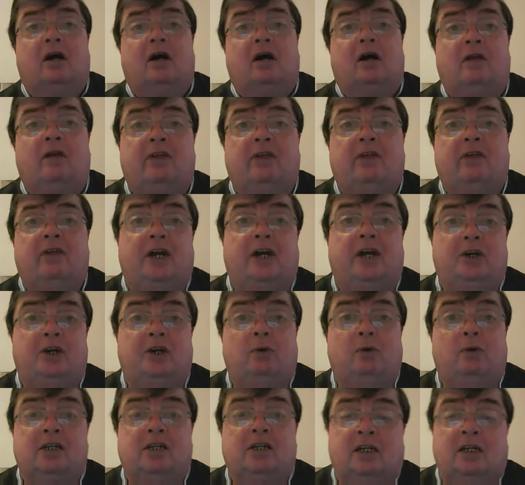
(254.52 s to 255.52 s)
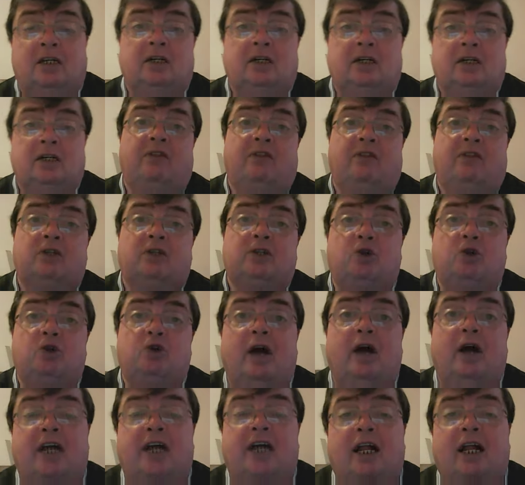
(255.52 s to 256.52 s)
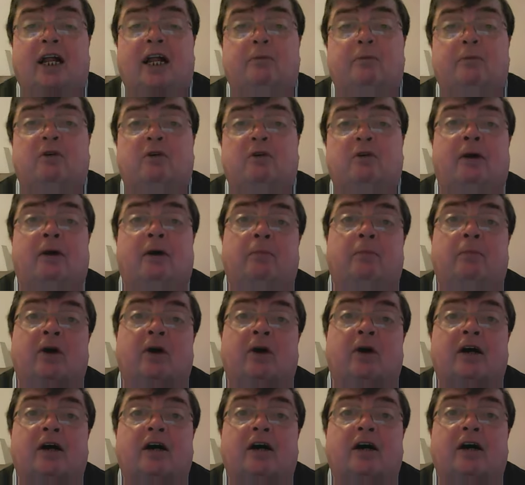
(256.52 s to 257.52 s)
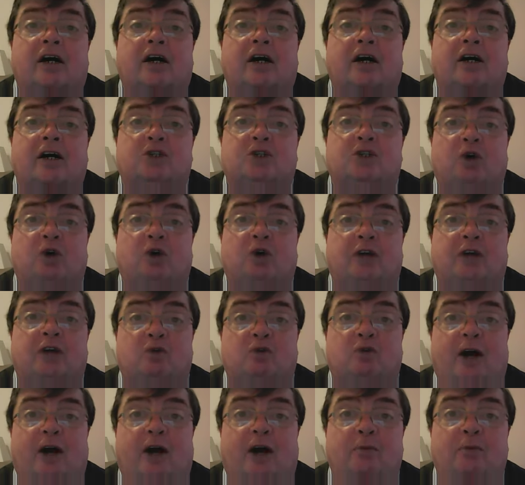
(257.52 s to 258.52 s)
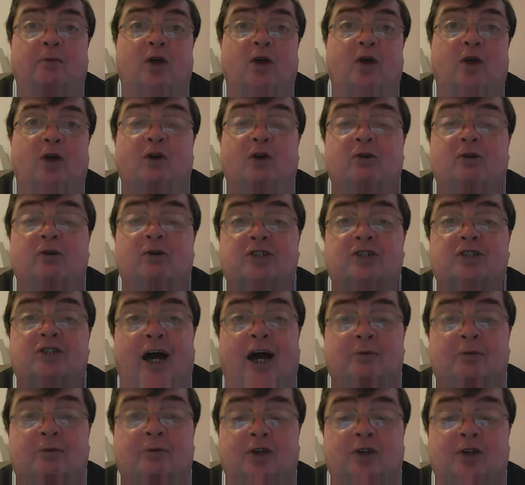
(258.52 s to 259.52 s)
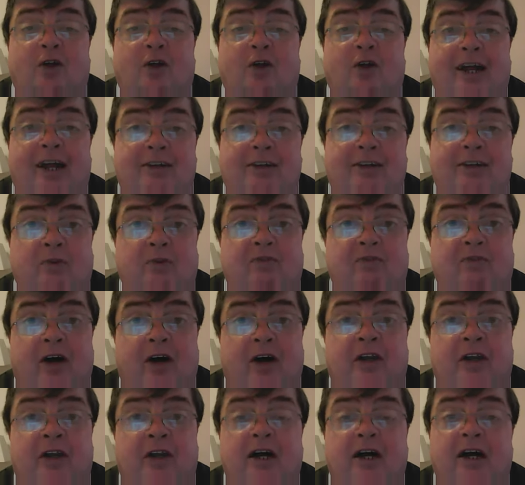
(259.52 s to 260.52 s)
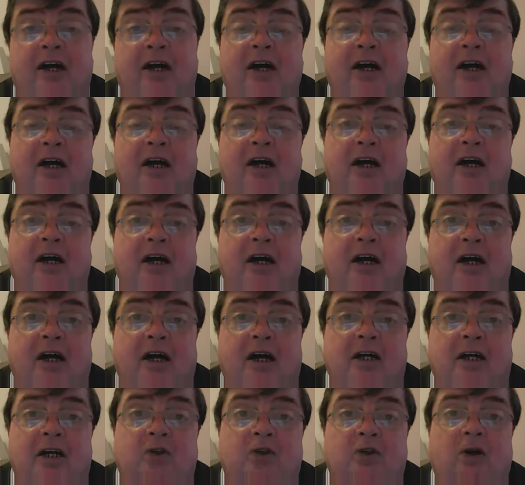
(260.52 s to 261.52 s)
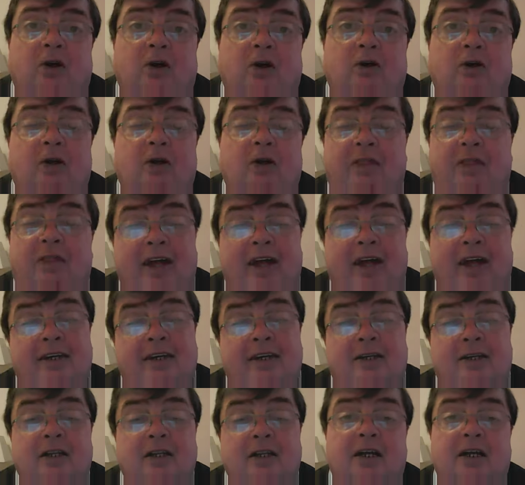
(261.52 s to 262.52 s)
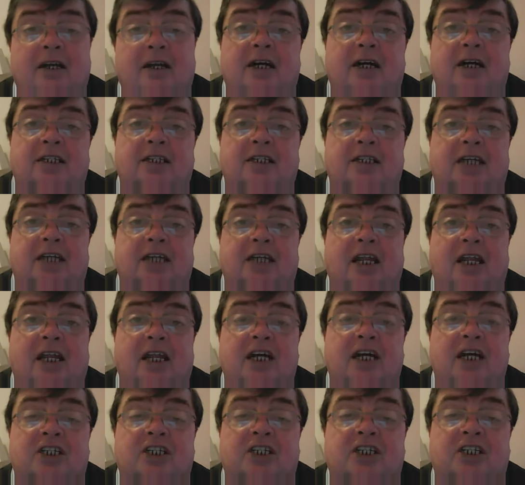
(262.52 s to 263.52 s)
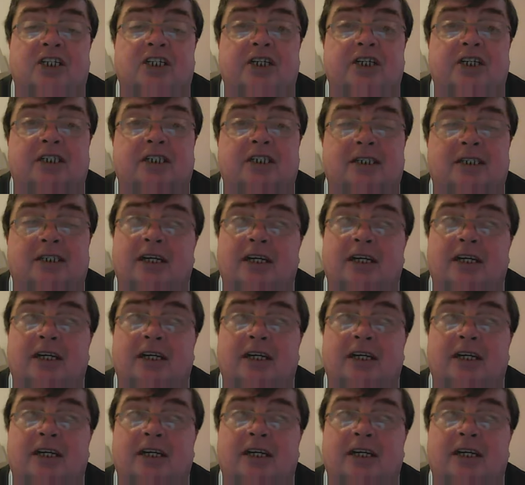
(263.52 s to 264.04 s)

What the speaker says: that I do actually, they try to help me remember and try to remind me of all the good times and all the laughs we've had. So, and then, as I said, late stages,